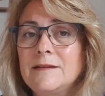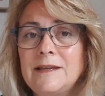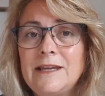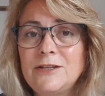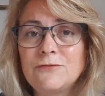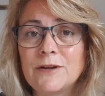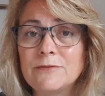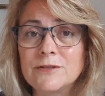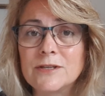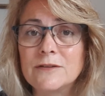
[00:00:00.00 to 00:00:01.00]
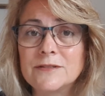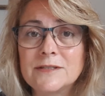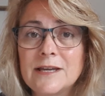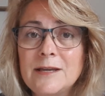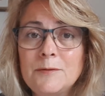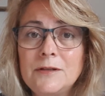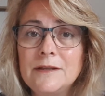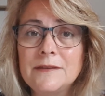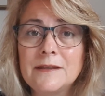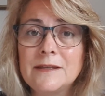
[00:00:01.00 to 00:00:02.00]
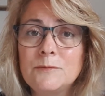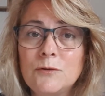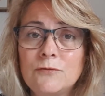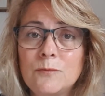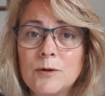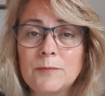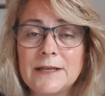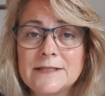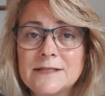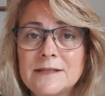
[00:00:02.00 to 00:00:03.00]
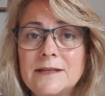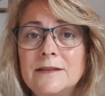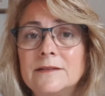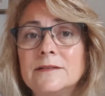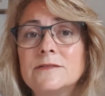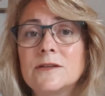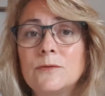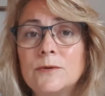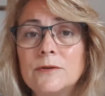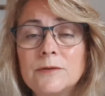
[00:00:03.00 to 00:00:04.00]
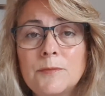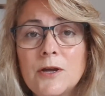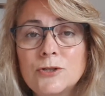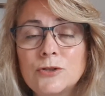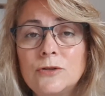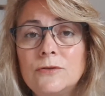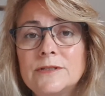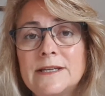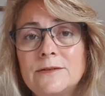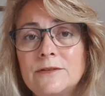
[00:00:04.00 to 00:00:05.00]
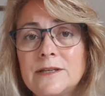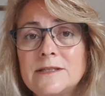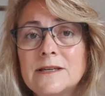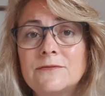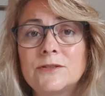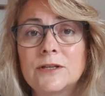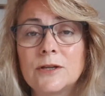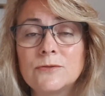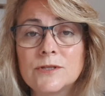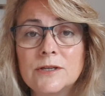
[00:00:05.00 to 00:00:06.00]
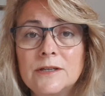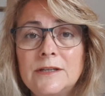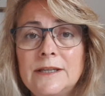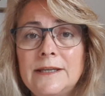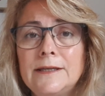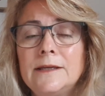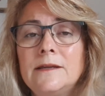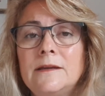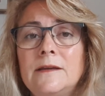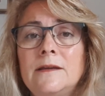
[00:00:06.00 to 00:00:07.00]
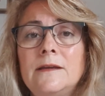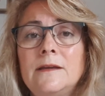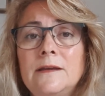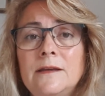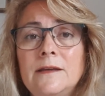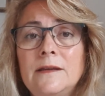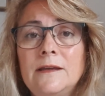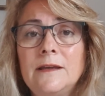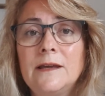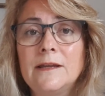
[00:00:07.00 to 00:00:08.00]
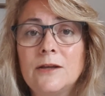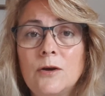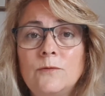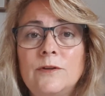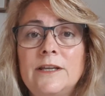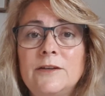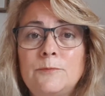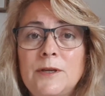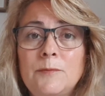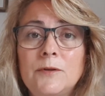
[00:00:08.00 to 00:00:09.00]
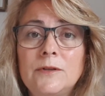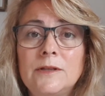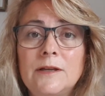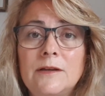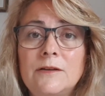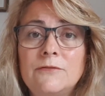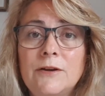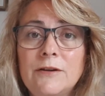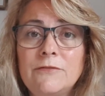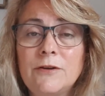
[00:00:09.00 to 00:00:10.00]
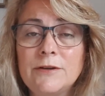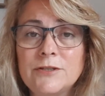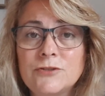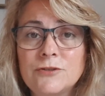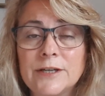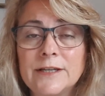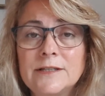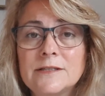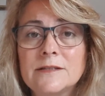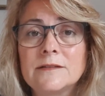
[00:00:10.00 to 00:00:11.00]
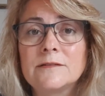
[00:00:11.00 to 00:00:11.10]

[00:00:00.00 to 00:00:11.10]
Each friend reserves a table and then they move from one place to the other. So we're on a partial lockdown, things have to close early. And hopefully if people are very, very strict,